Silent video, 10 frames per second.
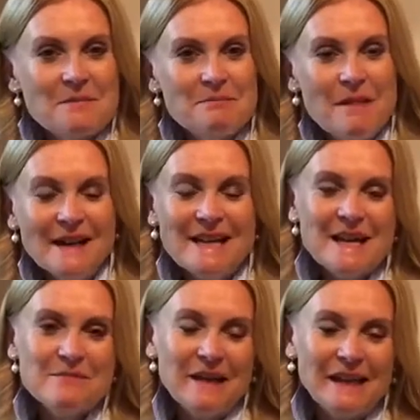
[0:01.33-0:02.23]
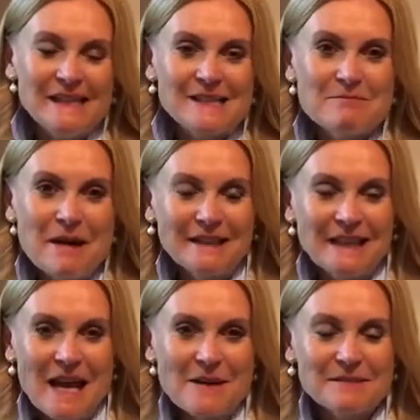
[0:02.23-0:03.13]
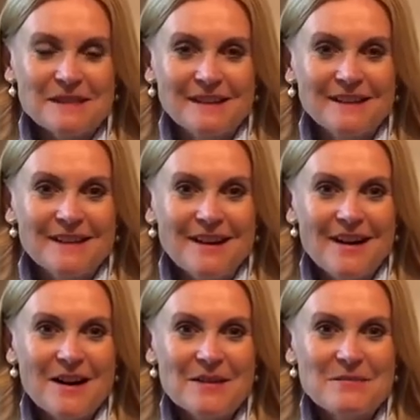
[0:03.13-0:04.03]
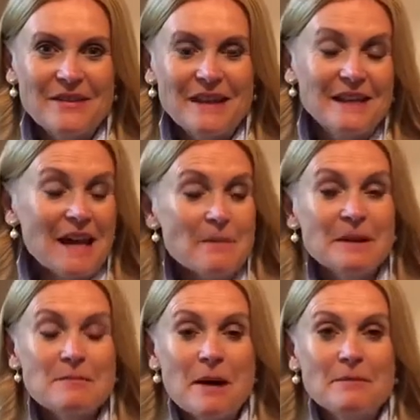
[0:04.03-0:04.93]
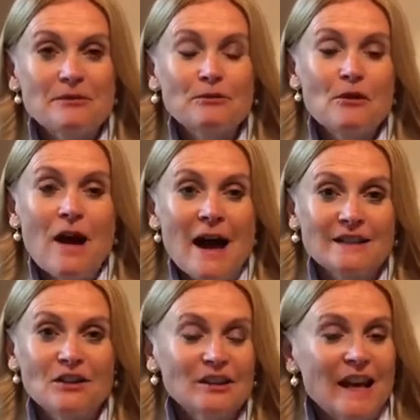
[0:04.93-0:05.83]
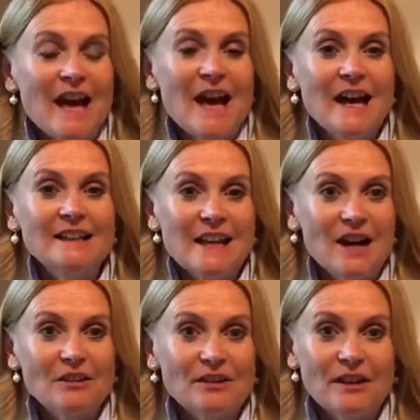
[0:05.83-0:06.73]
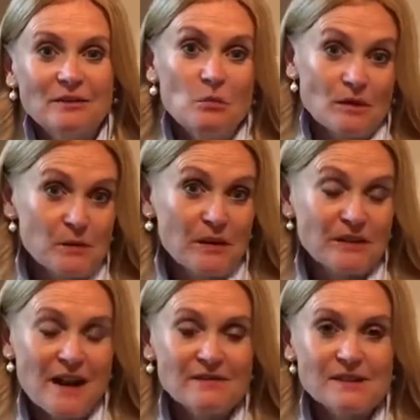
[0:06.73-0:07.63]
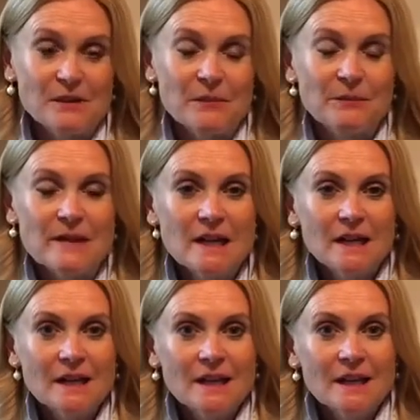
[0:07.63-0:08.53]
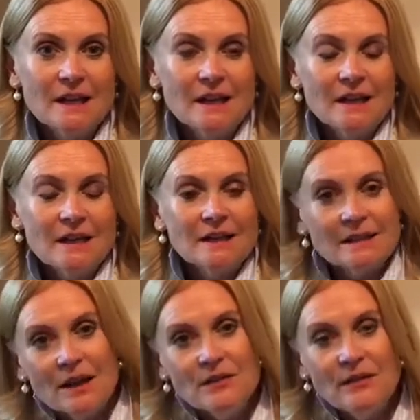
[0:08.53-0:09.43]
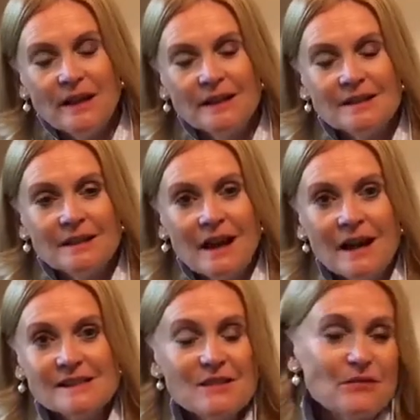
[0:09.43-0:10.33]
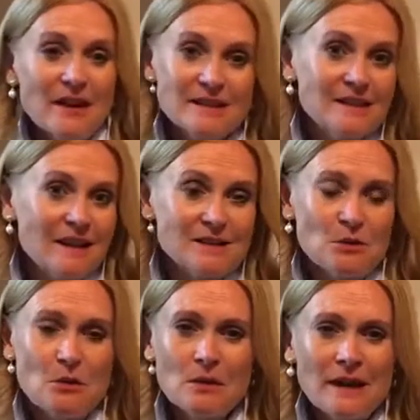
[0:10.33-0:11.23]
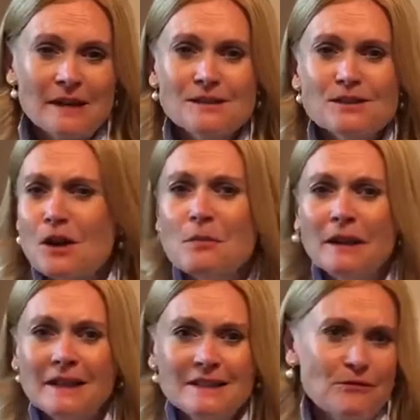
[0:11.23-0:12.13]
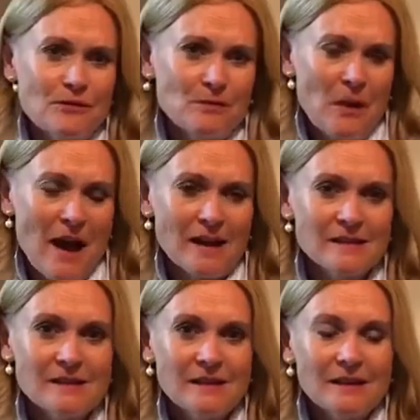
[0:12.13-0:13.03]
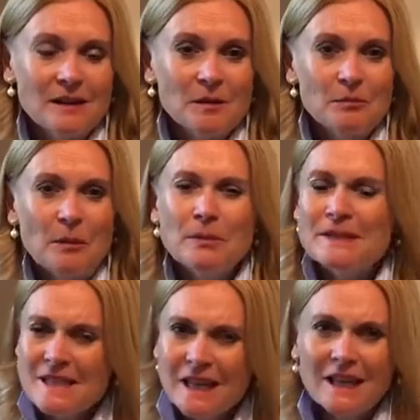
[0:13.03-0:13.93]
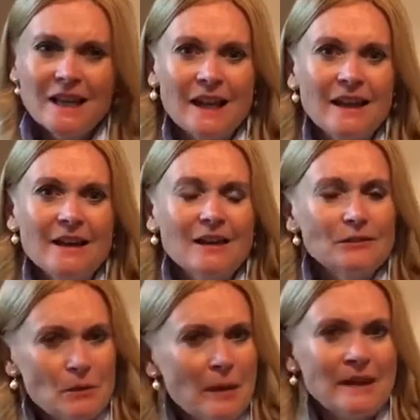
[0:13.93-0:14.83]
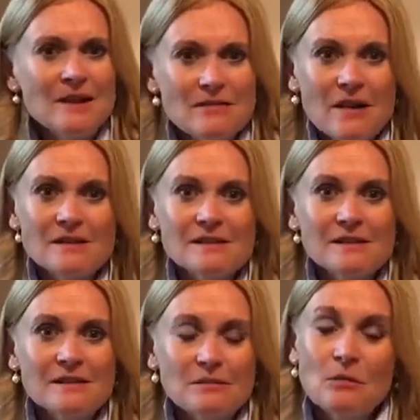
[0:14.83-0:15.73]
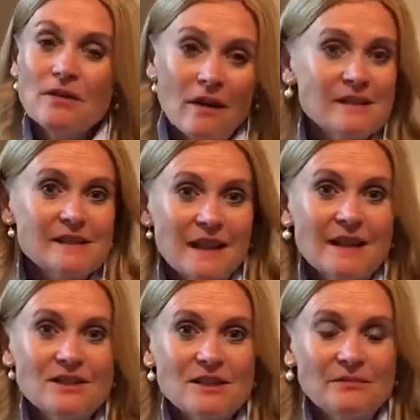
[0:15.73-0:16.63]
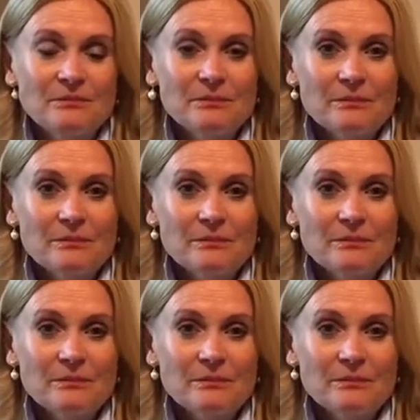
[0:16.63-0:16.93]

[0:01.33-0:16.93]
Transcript: My name is Melanie Hampton. I'm the Cabinet Member for Adult Care and Health in Wandsworth Council. COVID has affected us all in so many different ways, but particularly for many of us with isolation.